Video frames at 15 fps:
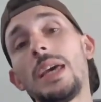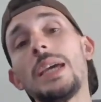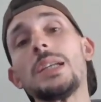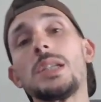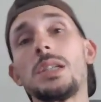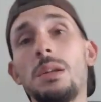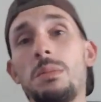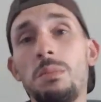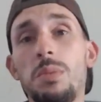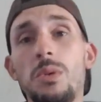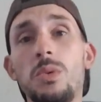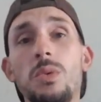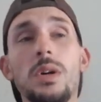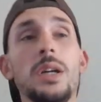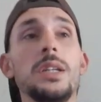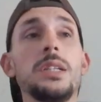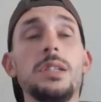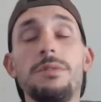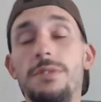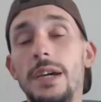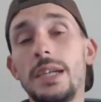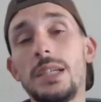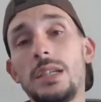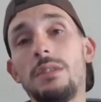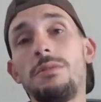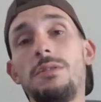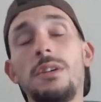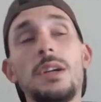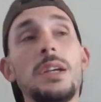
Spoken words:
It's simple and it's effective.